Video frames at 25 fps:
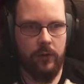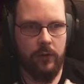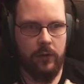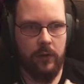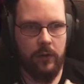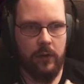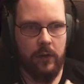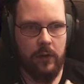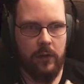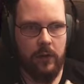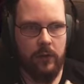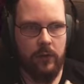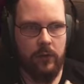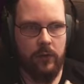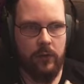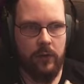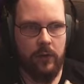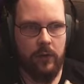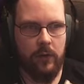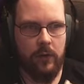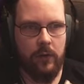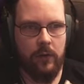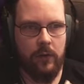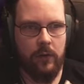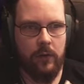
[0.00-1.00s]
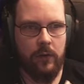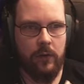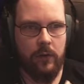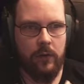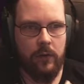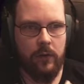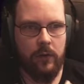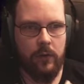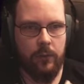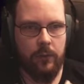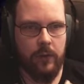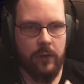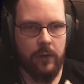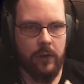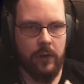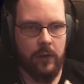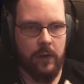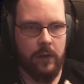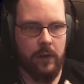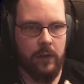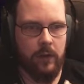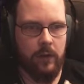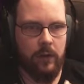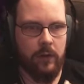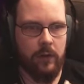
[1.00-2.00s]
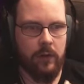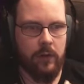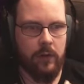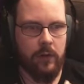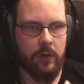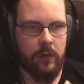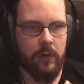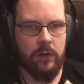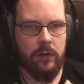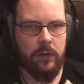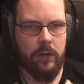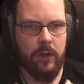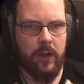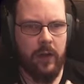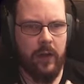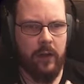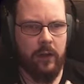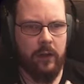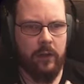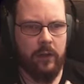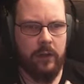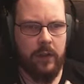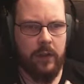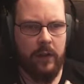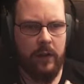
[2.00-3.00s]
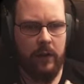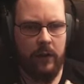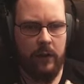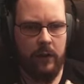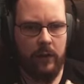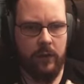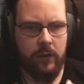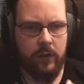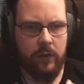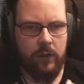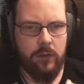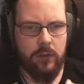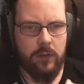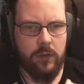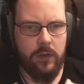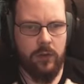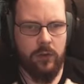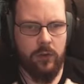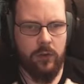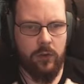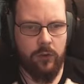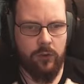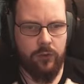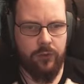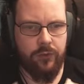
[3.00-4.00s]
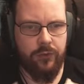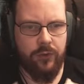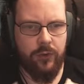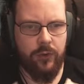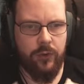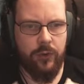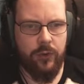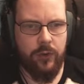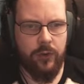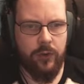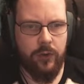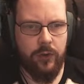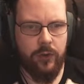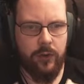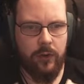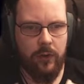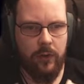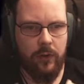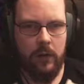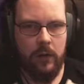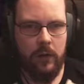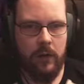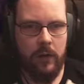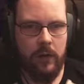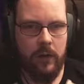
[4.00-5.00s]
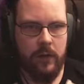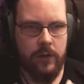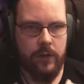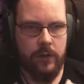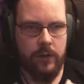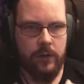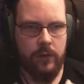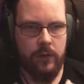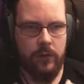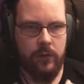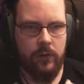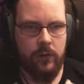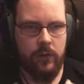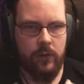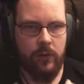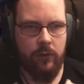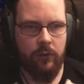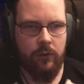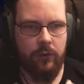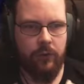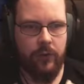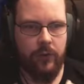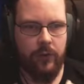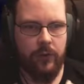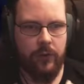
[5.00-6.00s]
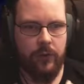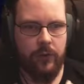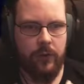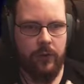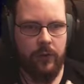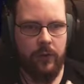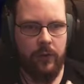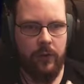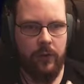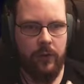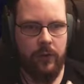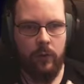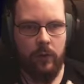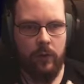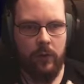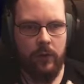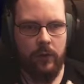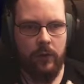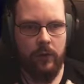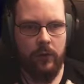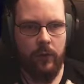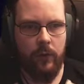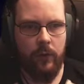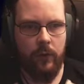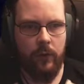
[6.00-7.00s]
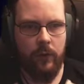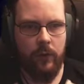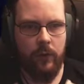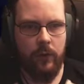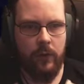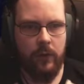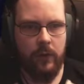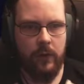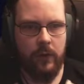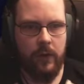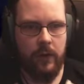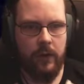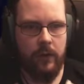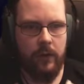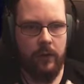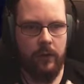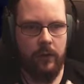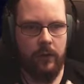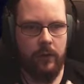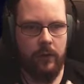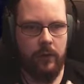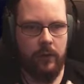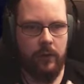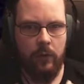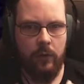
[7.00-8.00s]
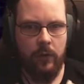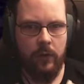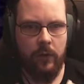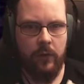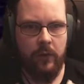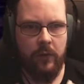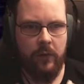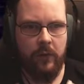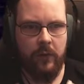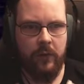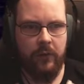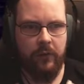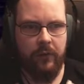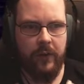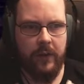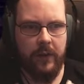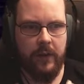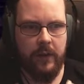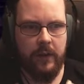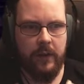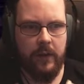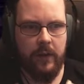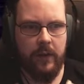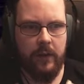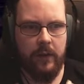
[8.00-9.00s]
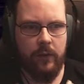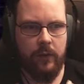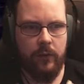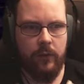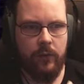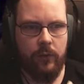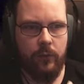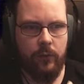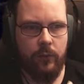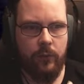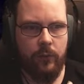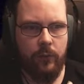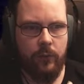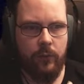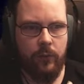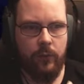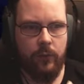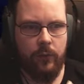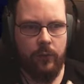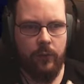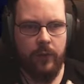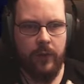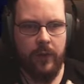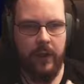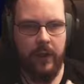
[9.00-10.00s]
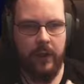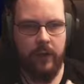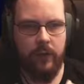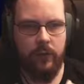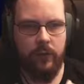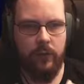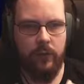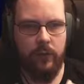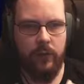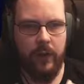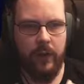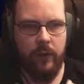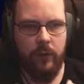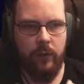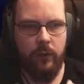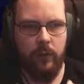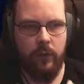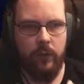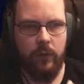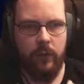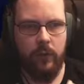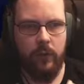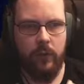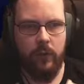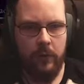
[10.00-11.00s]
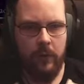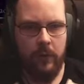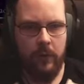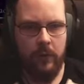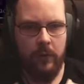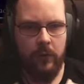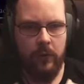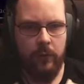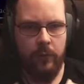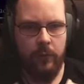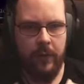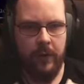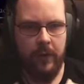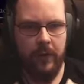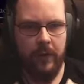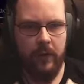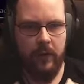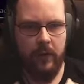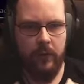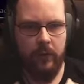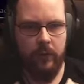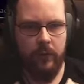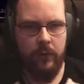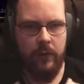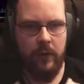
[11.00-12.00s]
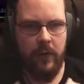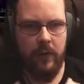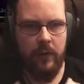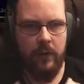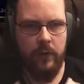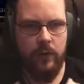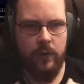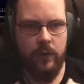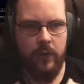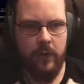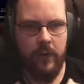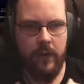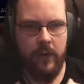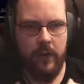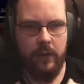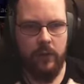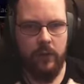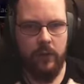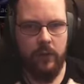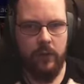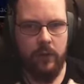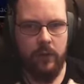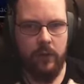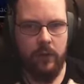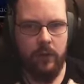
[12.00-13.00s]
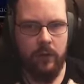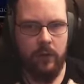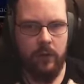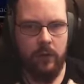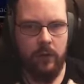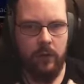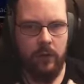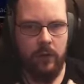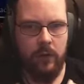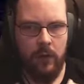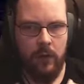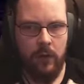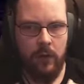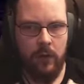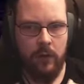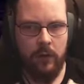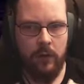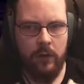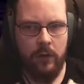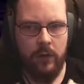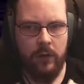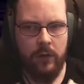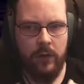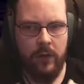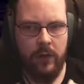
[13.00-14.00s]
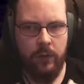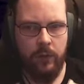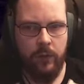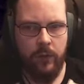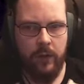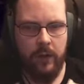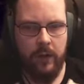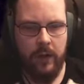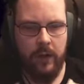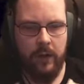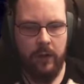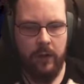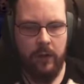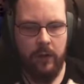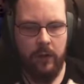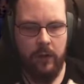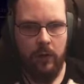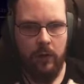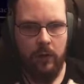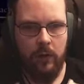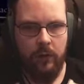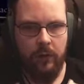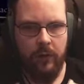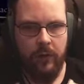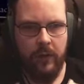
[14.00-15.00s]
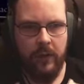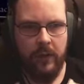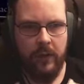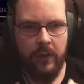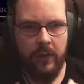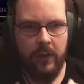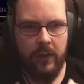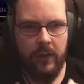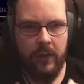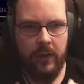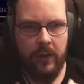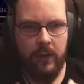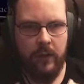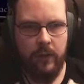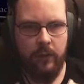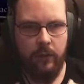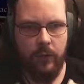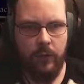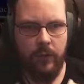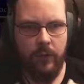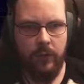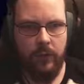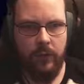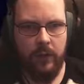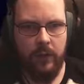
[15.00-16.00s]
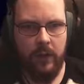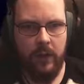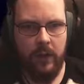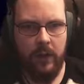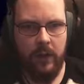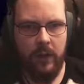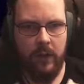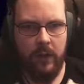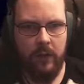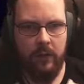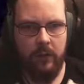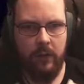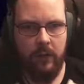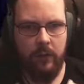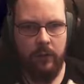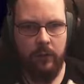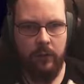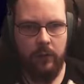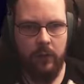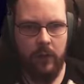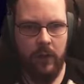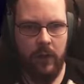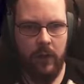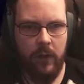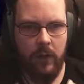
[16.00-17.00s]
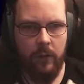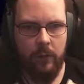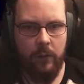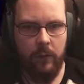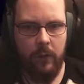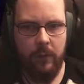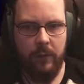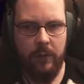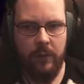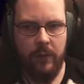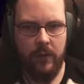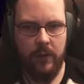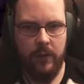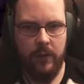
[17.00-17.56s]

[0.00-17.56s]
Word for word: Let's see, is there something here? Oh, hang on, yeah, this, this goes further. It actually does go further. What is going on here? I don't have a feeling that there's some more dragons around. There's plenty of dead dragons here. Hang on, is that one dead? I have a feeling that that one is alive. Ah, uh, maybe